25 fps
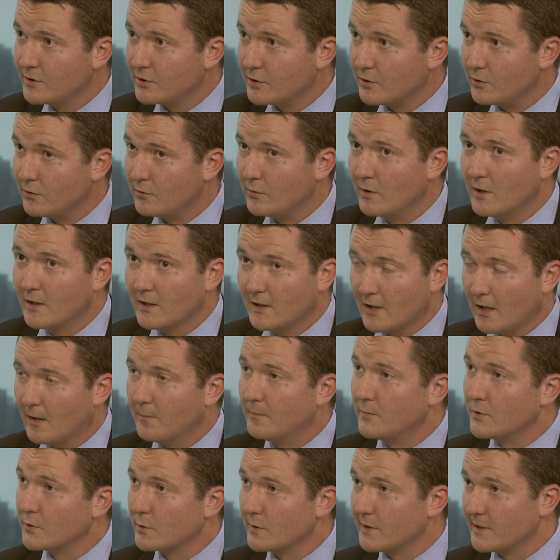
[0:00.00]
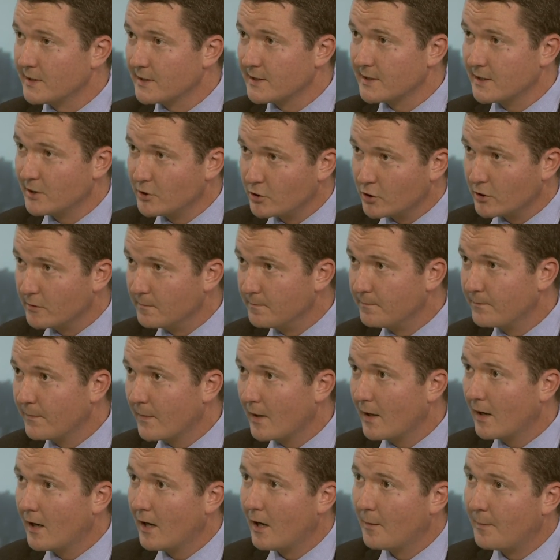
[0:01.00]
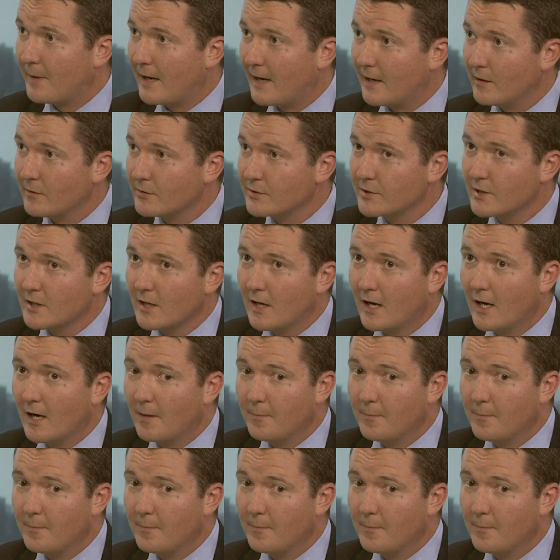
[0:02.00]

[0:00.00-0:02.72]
to come to a decision about